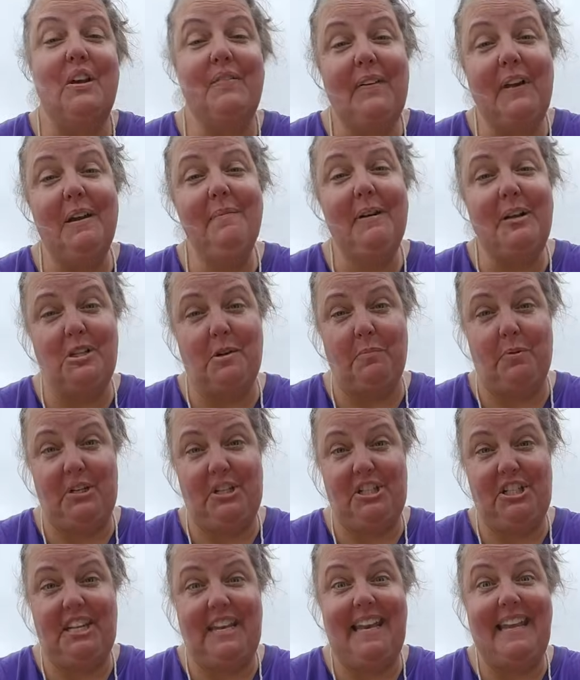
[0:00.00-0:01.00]
I very much
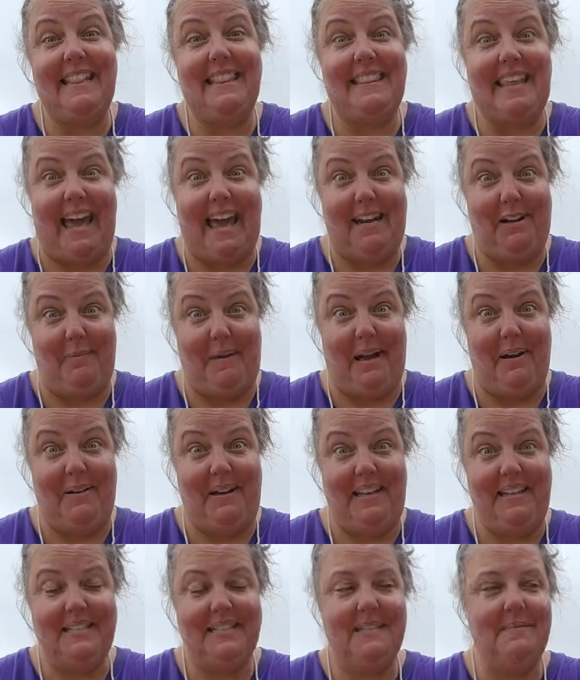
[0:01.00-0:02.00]
appreciate that about
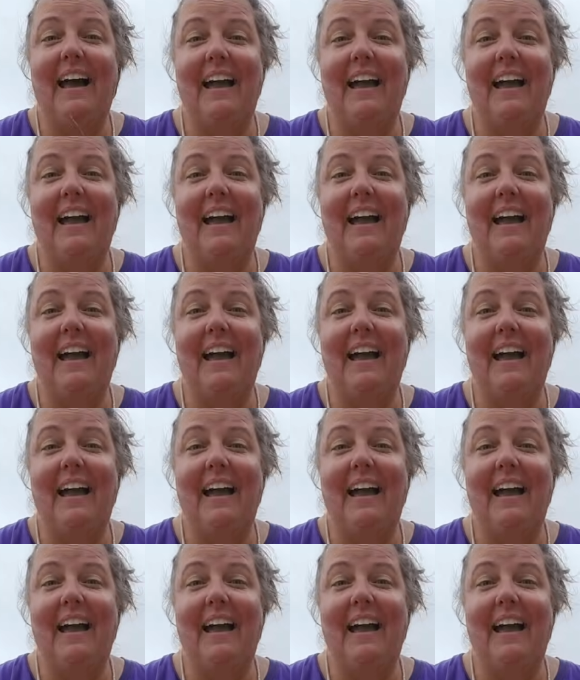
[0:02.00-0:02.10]
it.